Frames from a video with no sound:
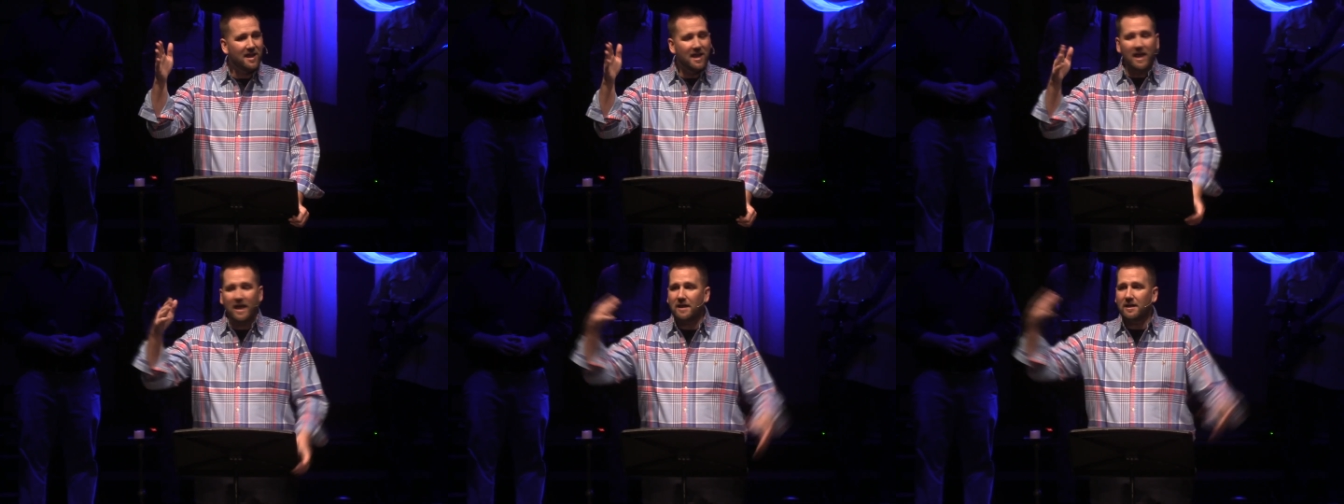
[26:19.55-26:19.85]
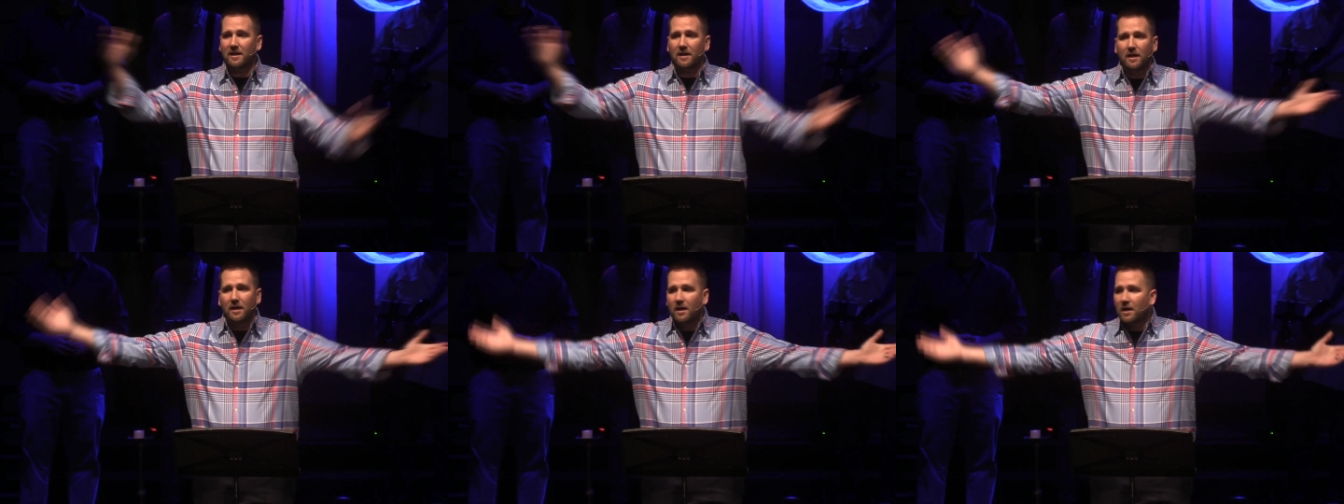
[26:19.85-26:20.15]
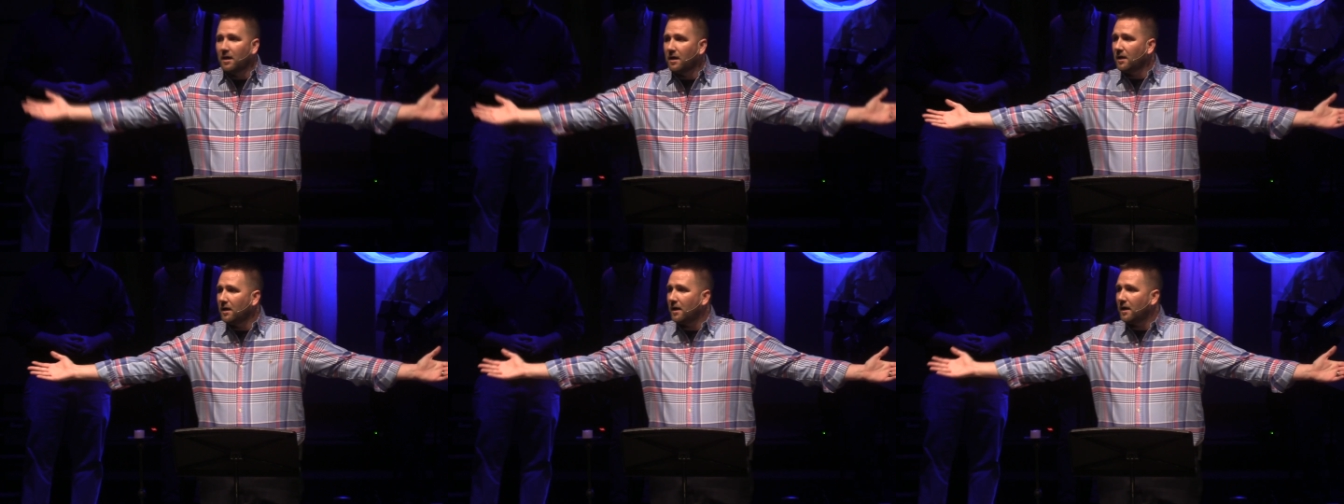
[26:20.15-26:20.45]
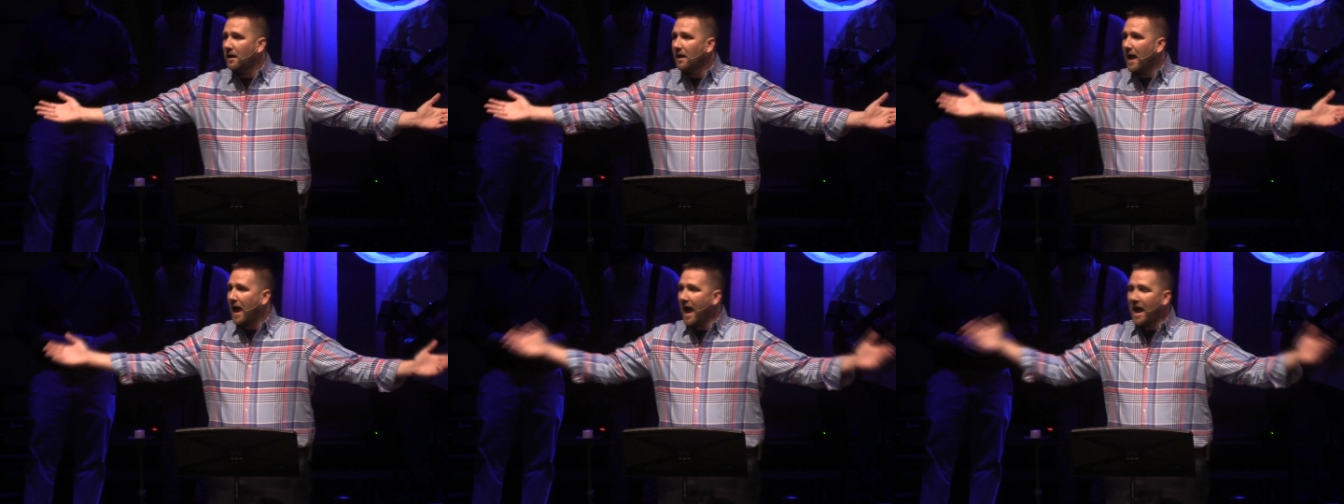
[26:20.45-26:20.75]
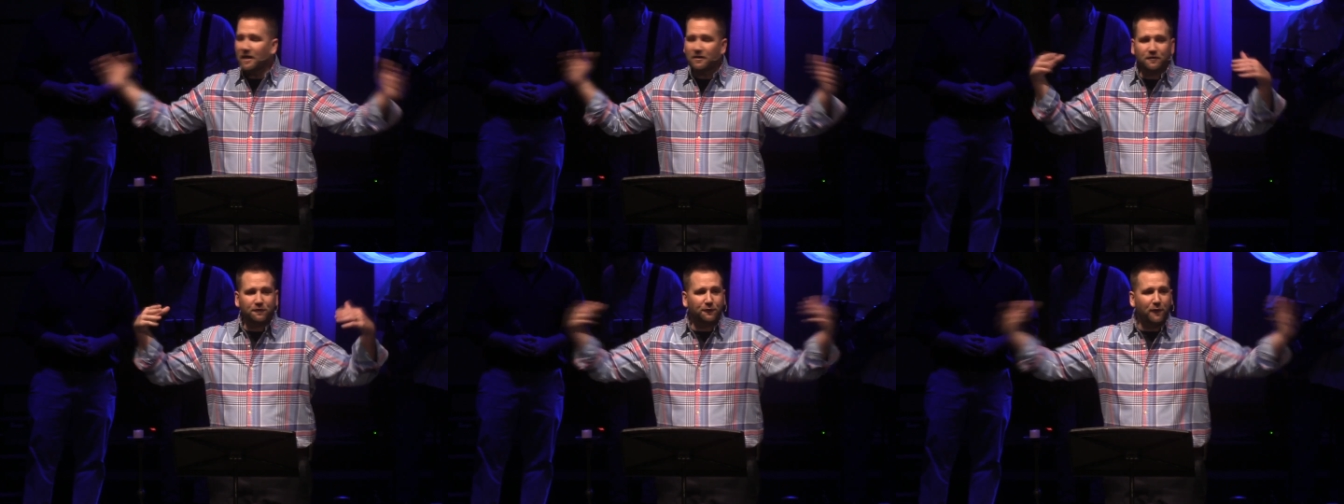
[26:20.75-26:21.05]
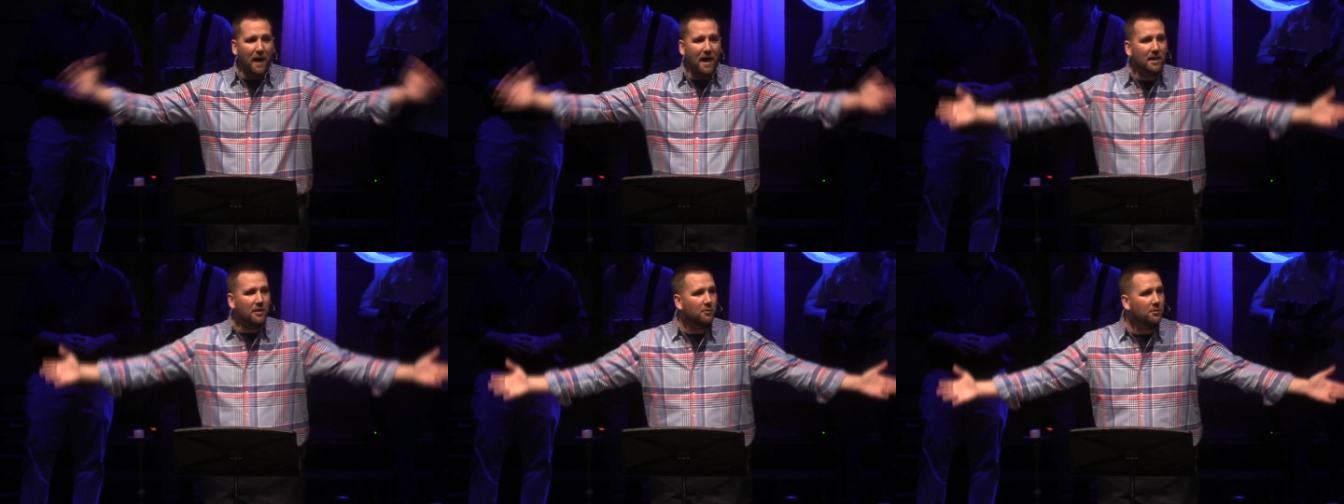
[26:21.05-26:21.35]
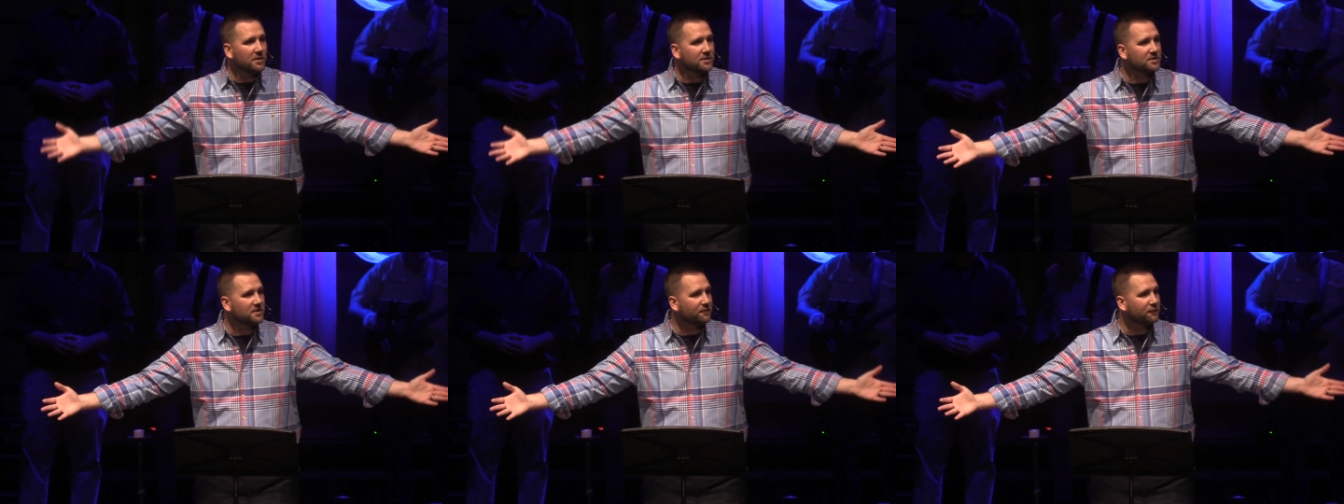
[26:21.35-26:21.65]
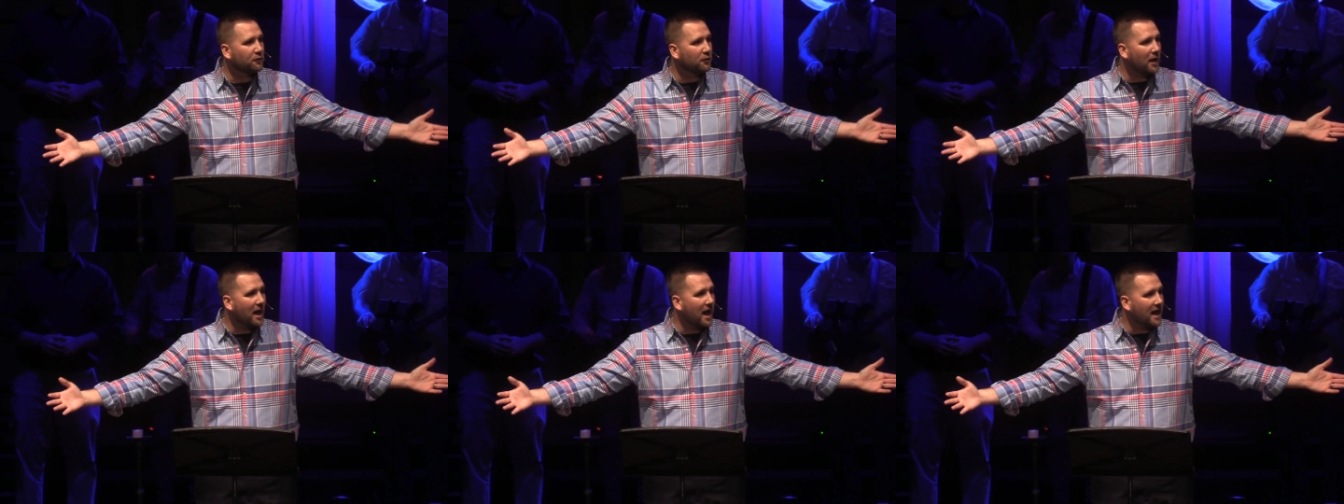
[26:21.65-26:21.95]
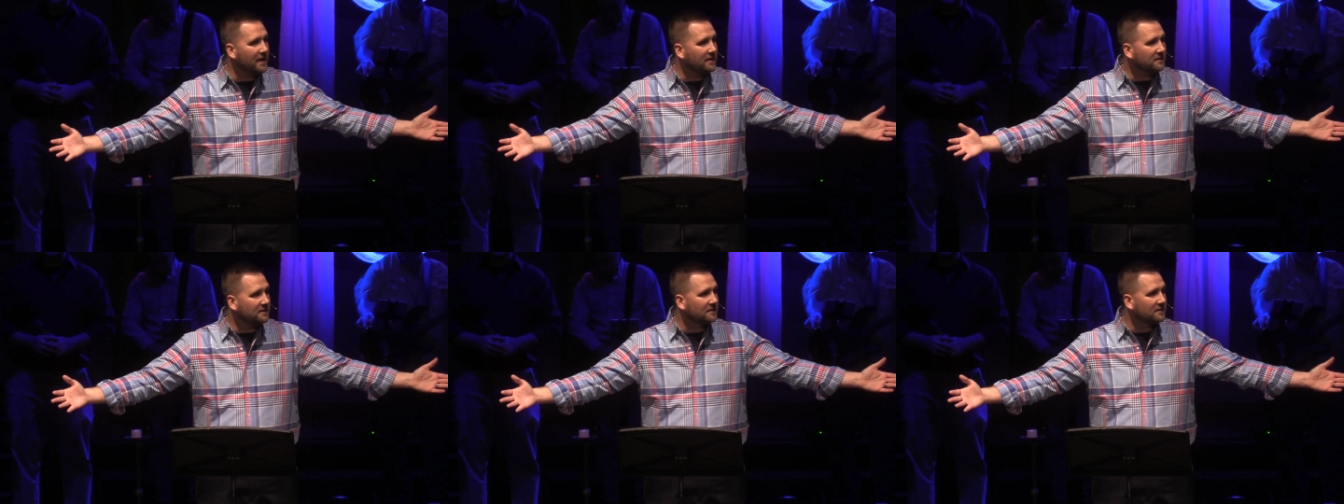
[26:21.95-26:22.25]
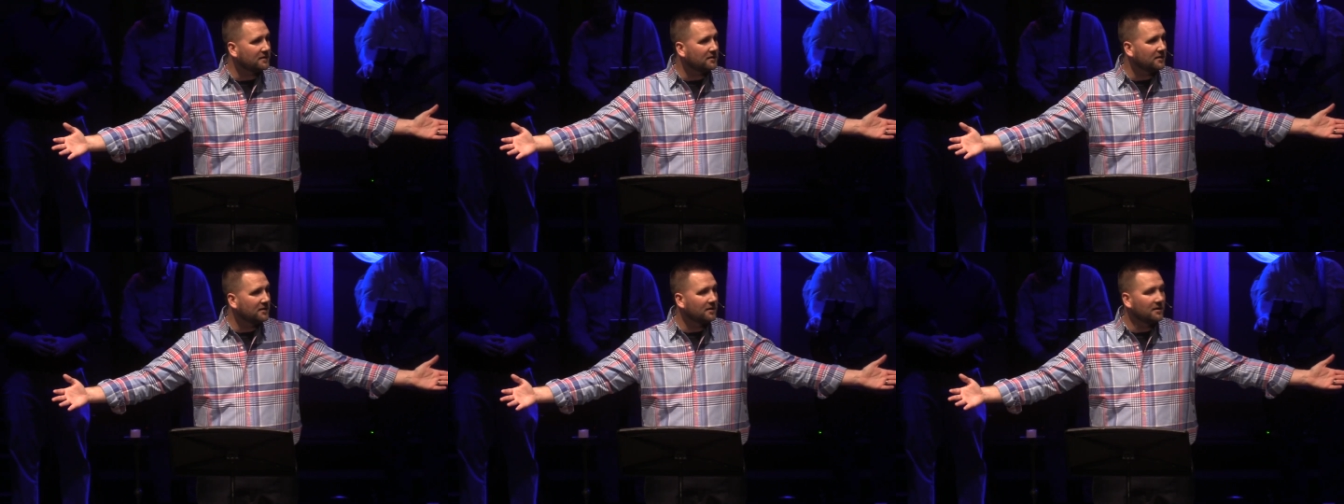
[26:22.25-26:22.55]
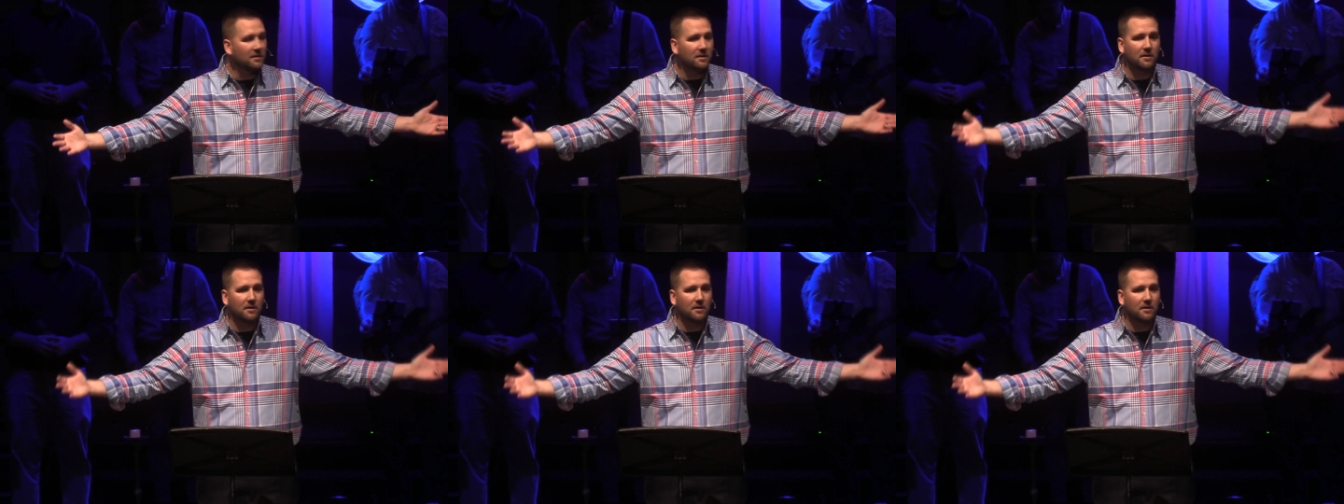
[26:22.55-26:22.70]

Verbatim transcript: And as followers of Christ,